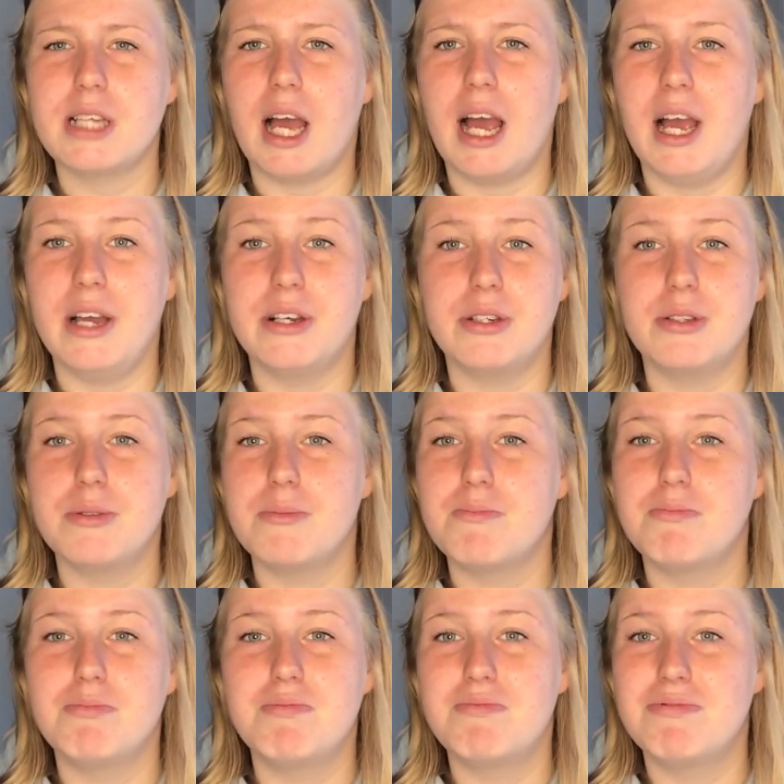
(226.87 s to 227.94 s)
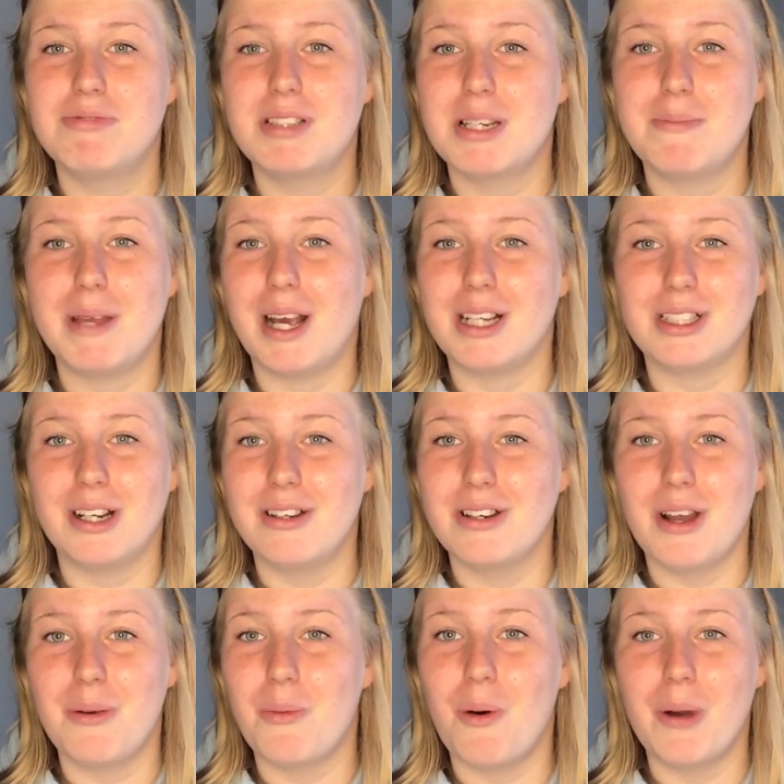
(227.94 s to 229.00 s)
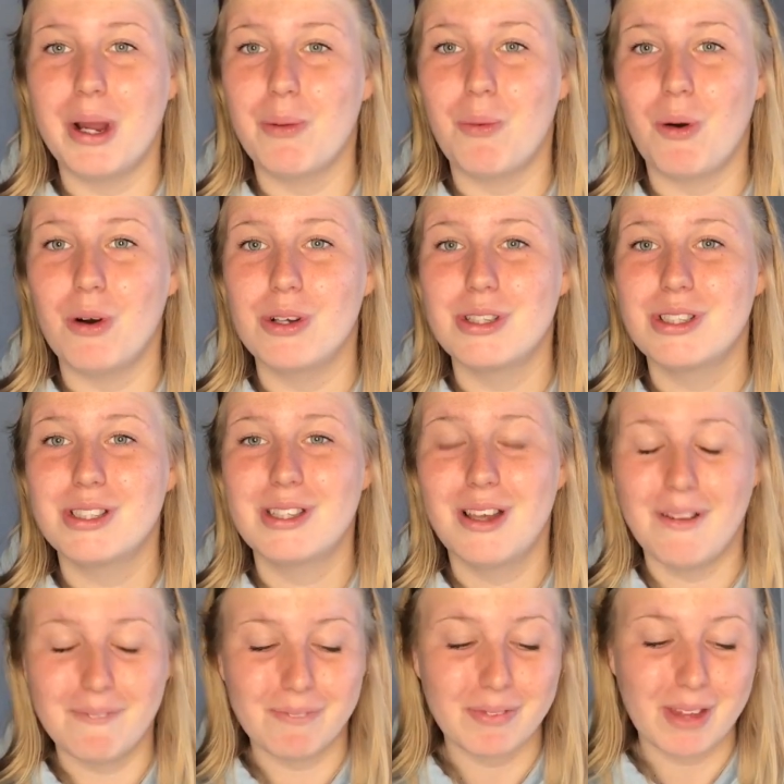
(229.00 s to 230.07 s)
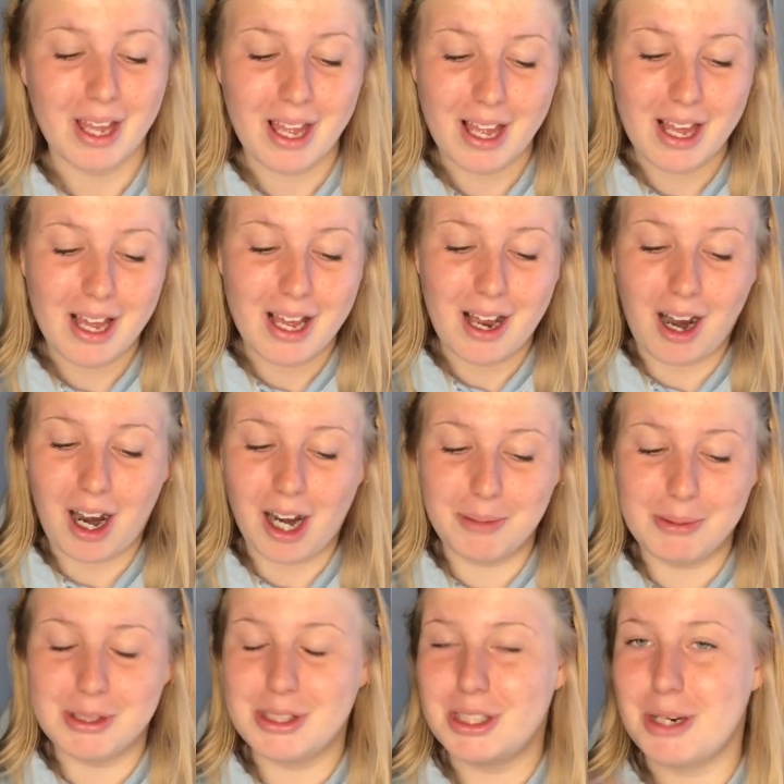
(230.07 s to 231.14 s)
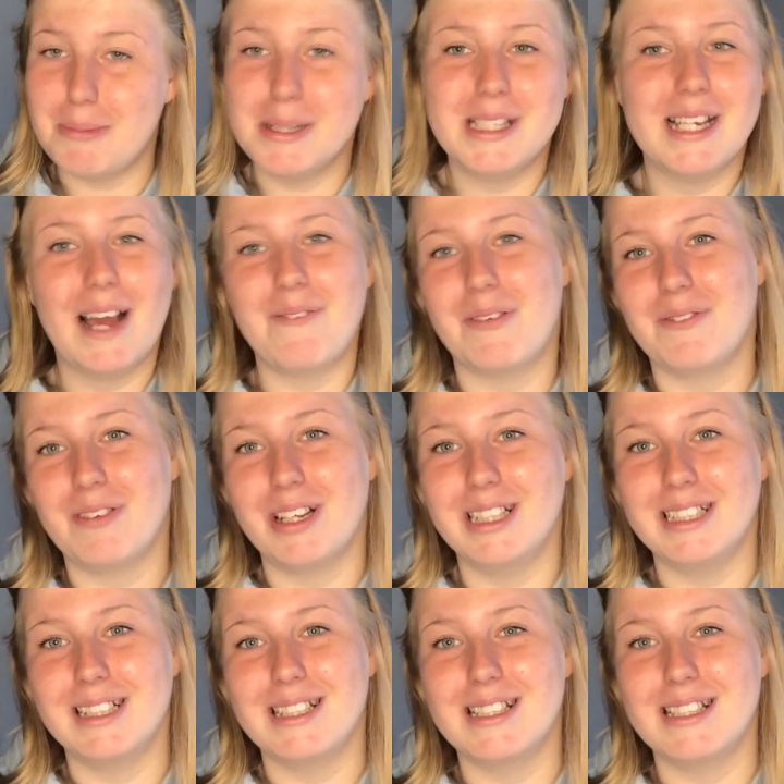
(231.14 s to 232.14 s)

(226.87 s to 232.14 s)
and to me I don't know what it was. I was too busy having fun at